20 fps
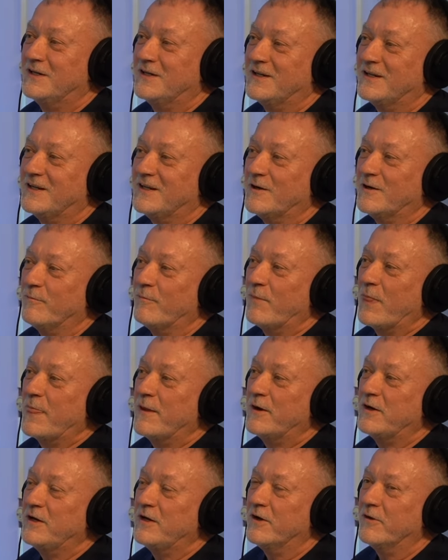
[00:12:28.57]
um,
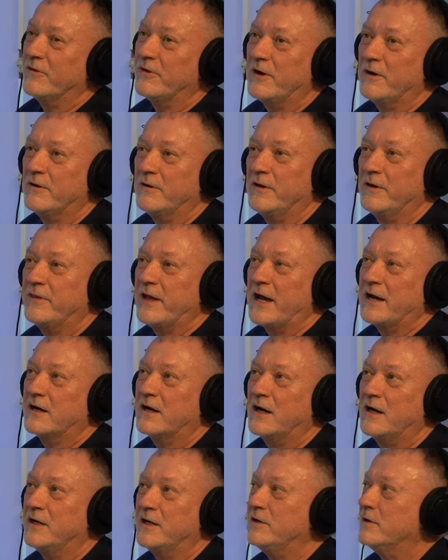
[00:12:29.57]
you know the that
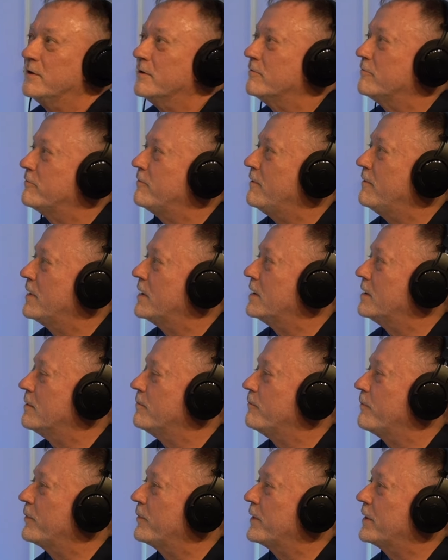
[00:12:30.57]
kind of
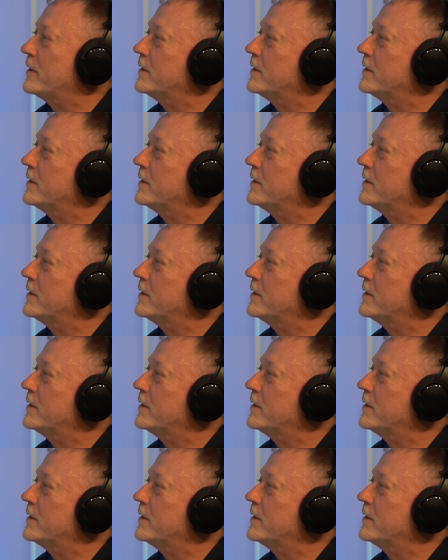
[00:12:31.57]
um,